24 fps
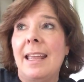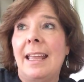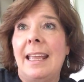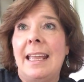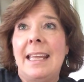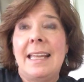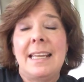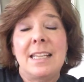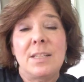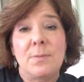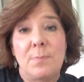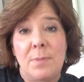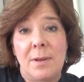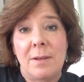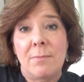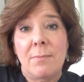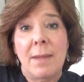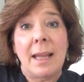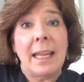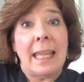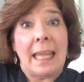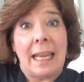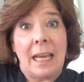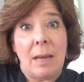He's been
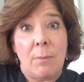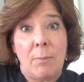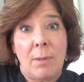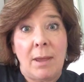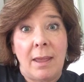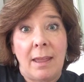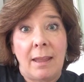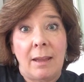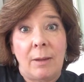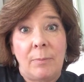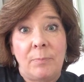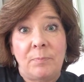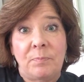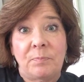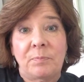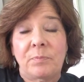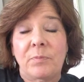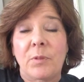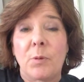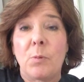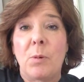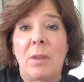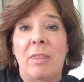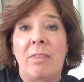my guinea pig
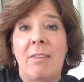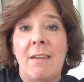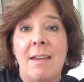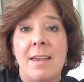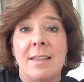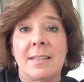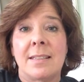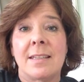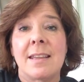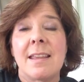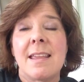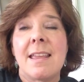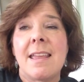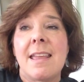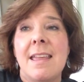with this.